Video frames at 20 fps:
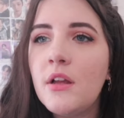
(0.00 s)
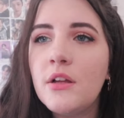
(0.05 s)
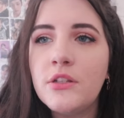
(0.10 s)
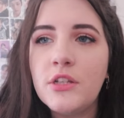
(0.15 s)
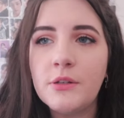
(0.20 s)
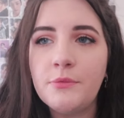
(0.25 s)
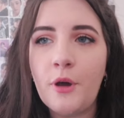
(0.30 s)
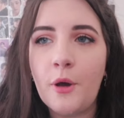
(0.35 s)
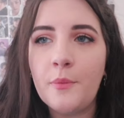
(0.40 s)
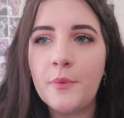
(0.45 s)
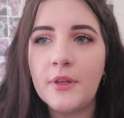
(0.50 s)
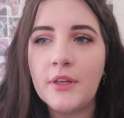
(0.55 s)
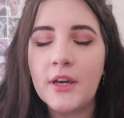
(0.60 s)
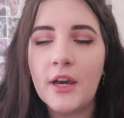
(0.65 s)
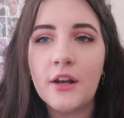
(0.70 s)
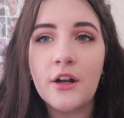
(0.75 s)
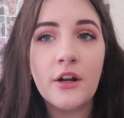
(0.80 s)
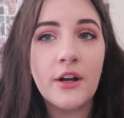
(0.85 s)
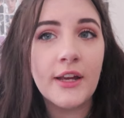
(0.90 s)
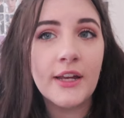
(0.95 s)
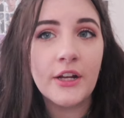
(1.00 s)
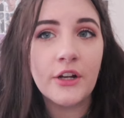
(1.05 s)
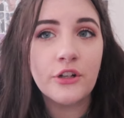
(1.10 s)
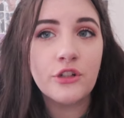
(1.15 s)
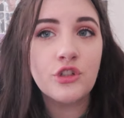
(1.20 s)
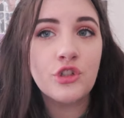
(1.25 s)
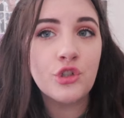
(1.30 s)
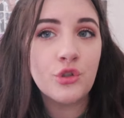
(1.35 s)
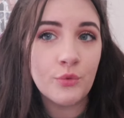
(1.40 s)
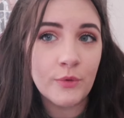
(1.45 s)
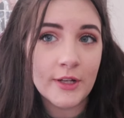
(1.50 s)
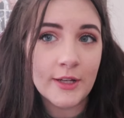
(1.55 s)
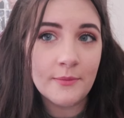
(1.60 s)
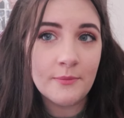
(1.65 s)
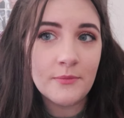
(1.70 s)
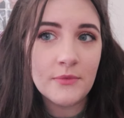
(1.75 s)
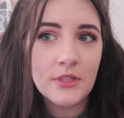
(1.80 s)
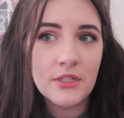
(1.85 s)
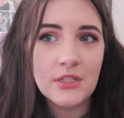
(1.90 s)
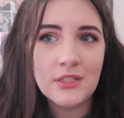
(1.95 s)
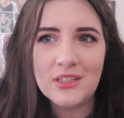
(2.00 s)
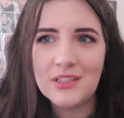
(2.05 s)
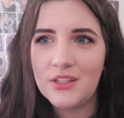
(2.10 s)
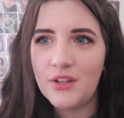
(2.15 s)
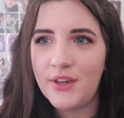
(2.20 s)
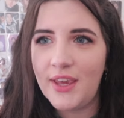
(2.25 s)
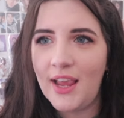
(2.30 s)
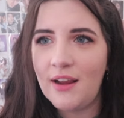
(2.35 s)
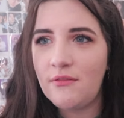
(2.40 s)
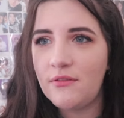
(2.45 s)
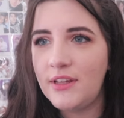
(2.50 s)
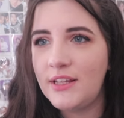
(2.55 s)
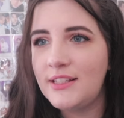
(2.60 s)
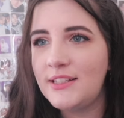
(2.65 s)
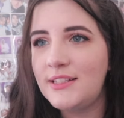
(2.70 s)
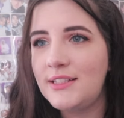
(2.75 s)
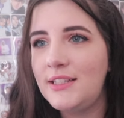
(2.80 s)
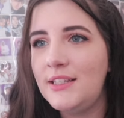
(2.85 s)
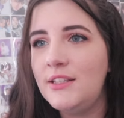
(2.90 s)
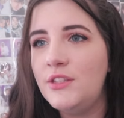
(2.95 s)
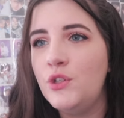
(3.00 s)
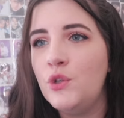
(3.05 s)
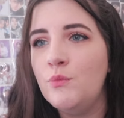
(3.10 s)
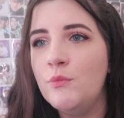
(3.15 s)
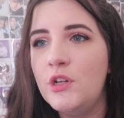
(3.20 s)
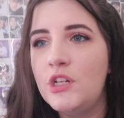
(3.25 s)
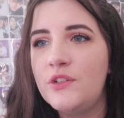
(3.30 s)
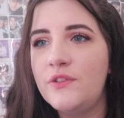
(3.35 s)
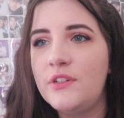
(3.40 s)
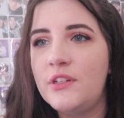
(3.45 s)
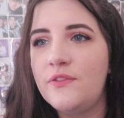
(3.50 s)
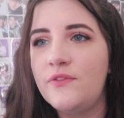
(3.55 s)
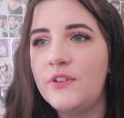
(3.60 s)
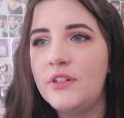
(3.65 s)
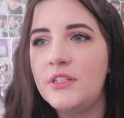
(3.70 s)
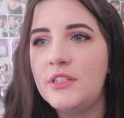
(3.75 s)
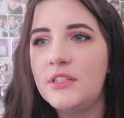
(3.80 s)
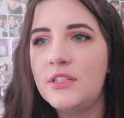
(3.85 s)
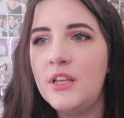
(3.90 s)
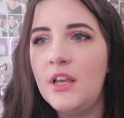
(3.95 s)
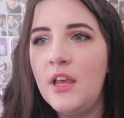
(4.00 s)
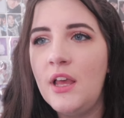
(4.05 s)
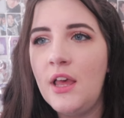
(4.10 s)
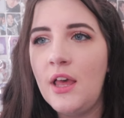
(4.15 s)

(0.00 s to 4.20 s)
Took Bomi and got her hair trimmed. You can't really see too much of a difference.